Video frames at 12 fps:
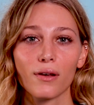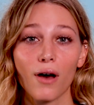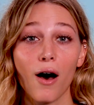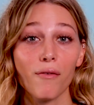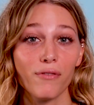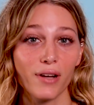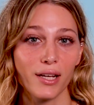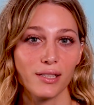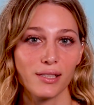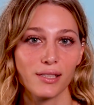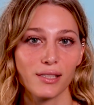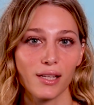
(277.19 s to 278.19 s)

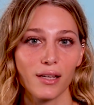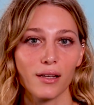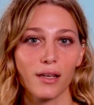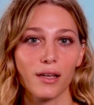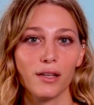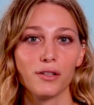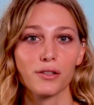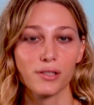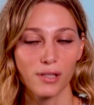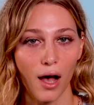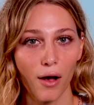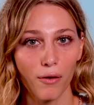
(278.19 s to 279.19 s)
confidence in
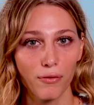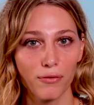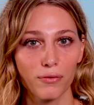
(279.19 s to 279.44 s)
yourself